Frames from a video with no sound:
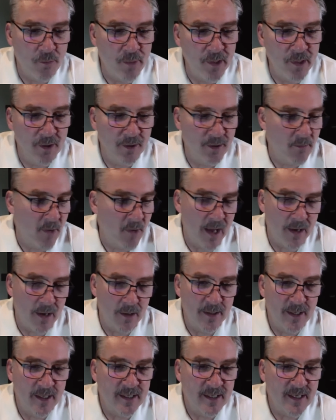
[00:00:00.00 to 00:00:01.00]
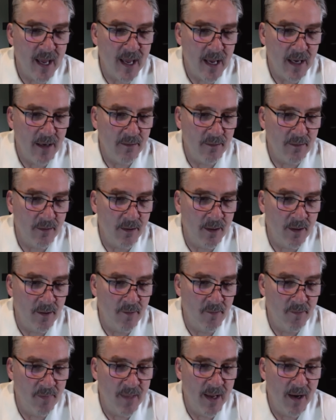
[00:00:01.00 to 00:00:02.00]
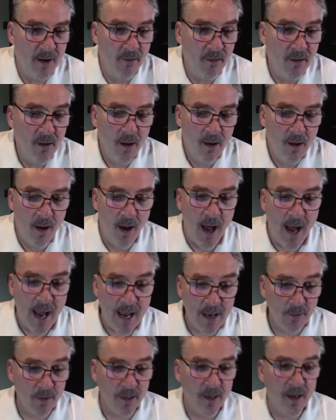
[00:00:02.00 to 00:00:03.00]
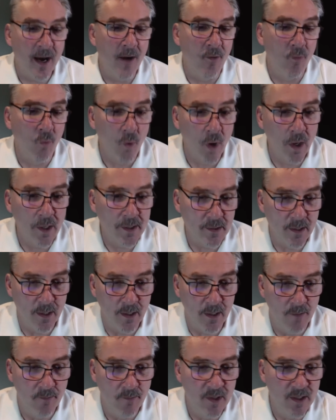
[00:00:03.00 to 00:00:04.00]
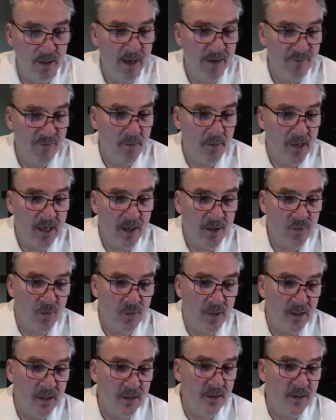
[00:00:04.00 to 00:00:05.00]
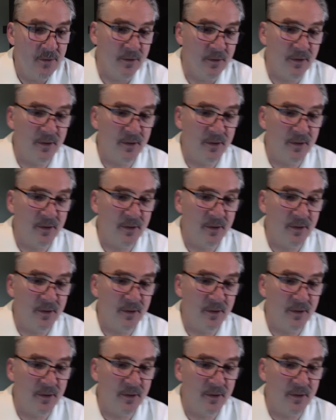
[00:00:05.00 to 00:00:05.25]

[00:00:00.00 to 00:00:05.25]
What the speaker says: build a model in a day. Now, I only got one done, but everybody else would get 2 or